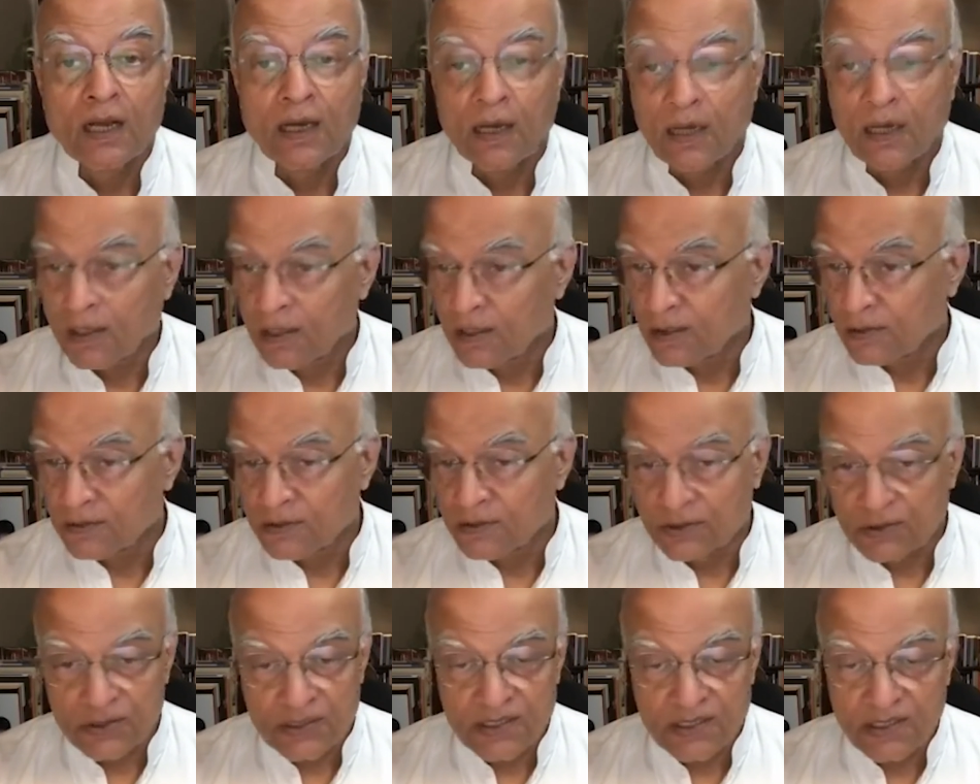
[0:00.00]

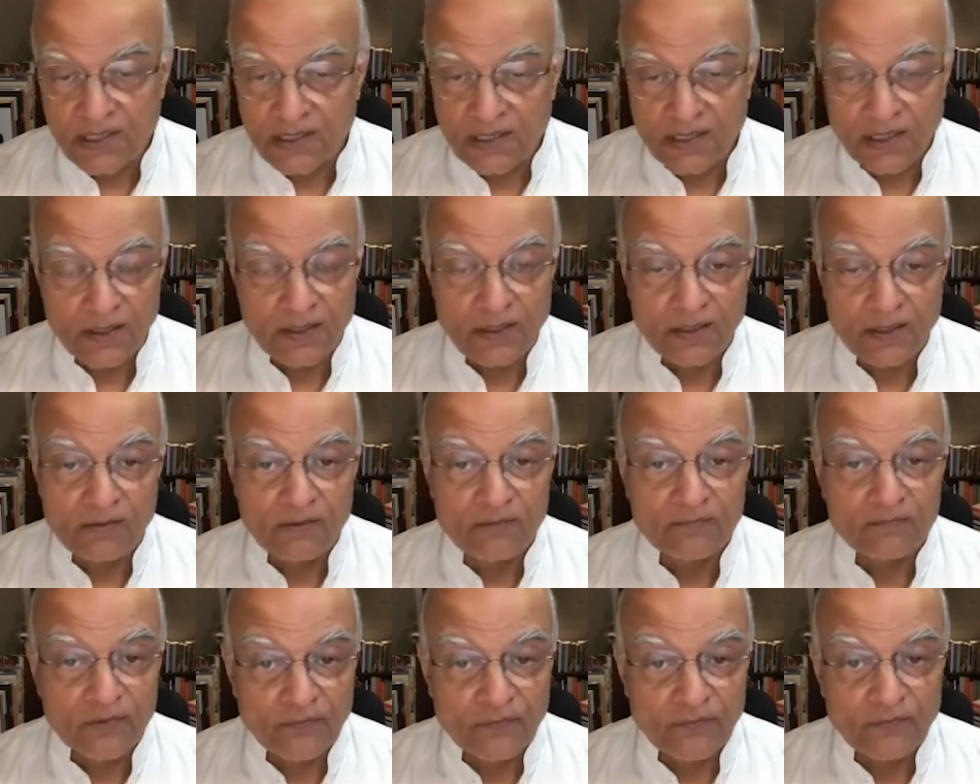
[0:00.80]
and to say nothing
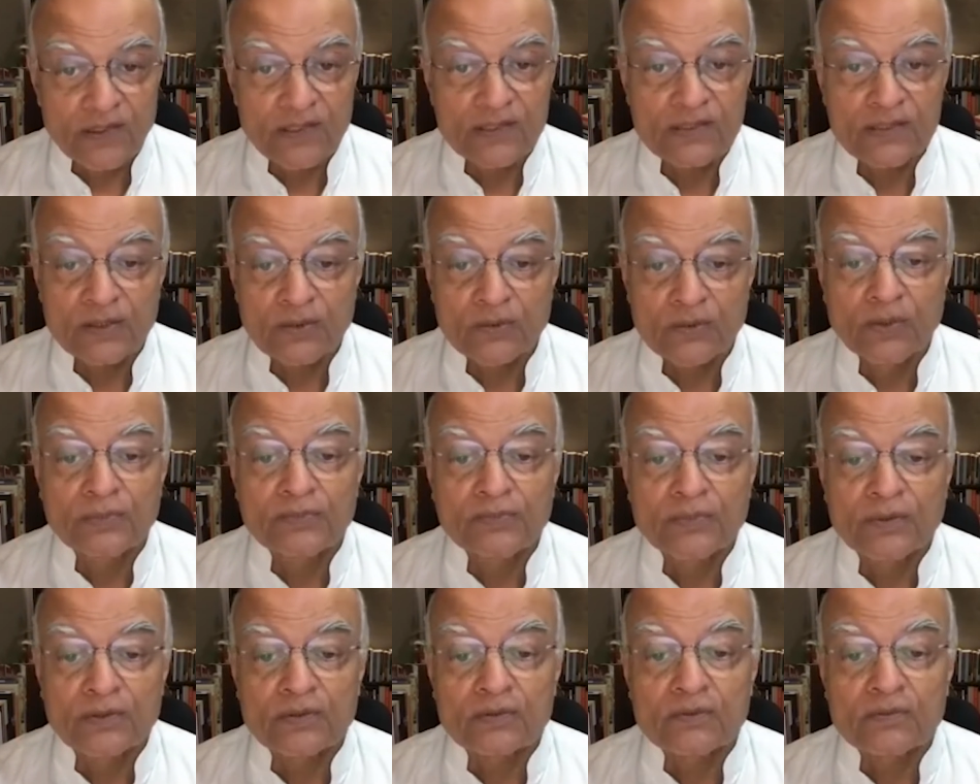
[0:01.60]
of defense
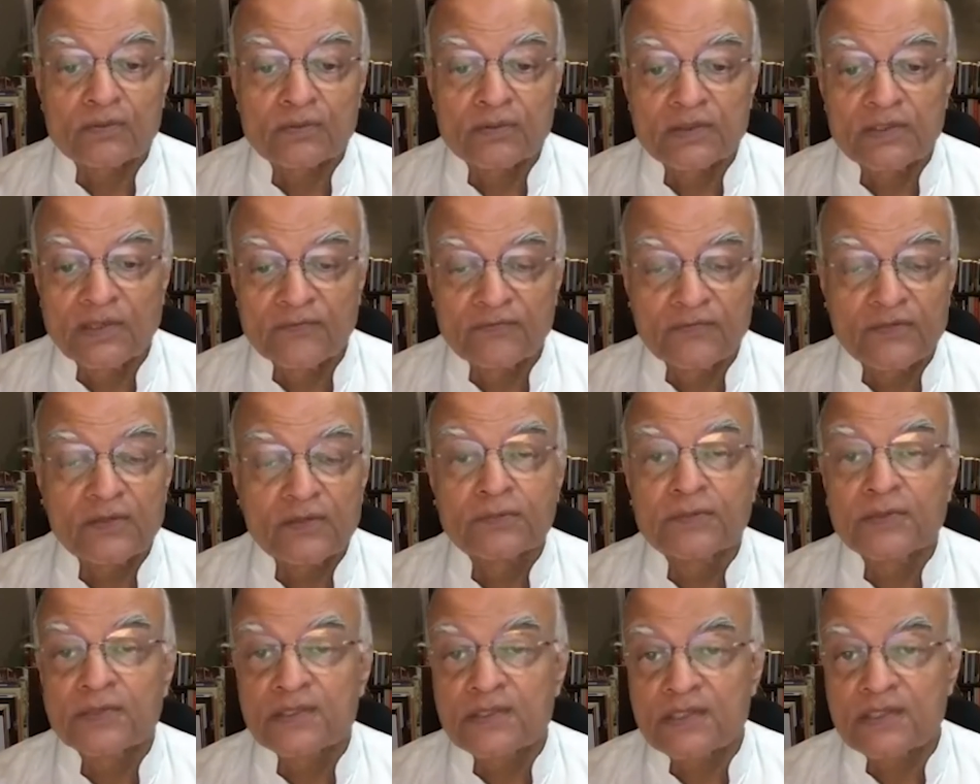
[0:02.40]
equipment,
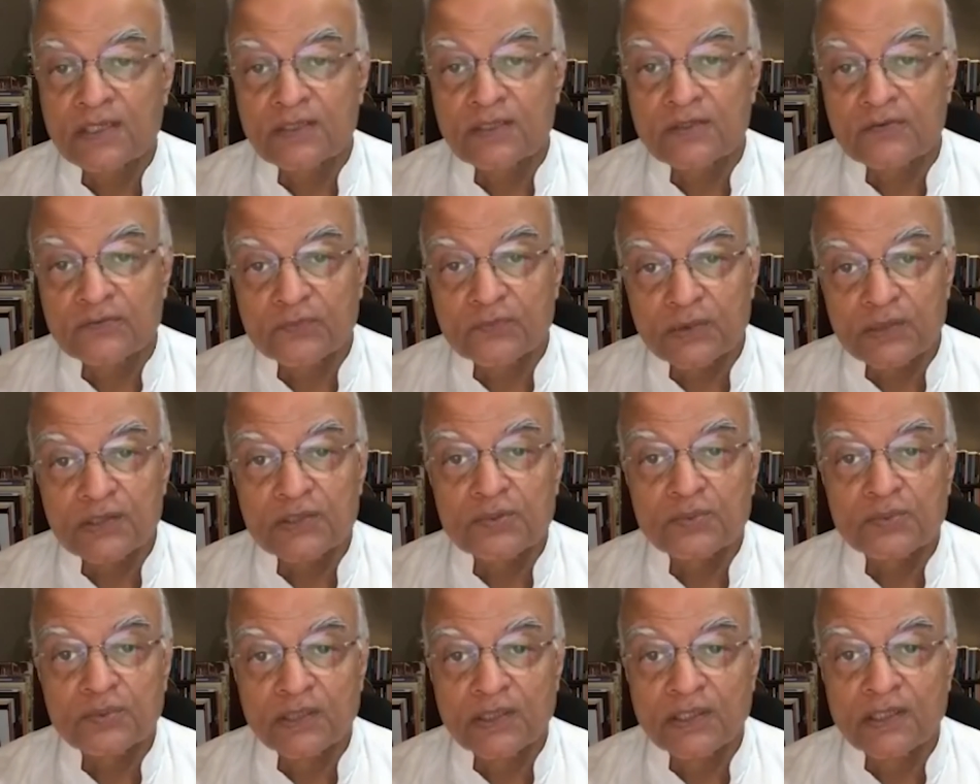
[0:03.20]
70% of
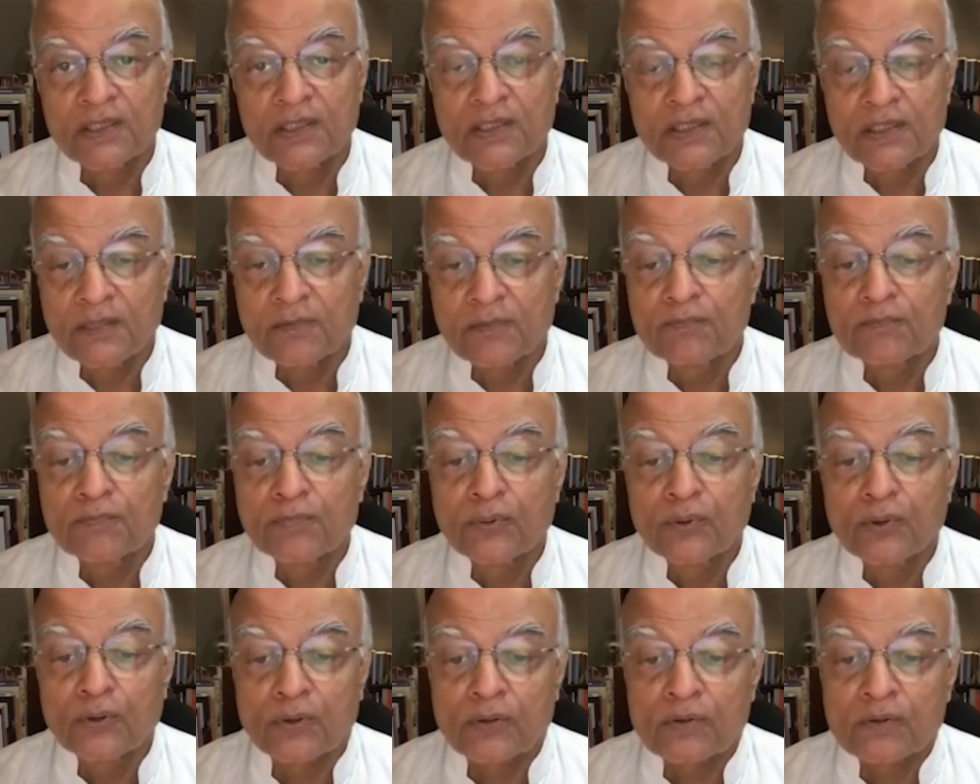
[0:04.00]
which we
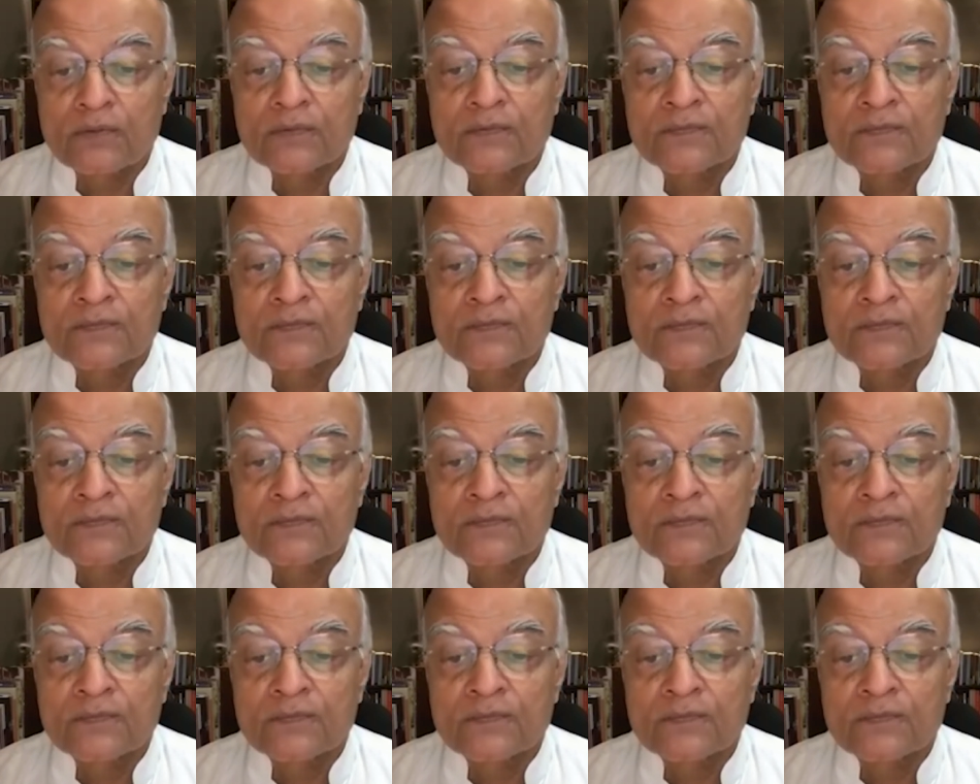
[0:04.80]
import.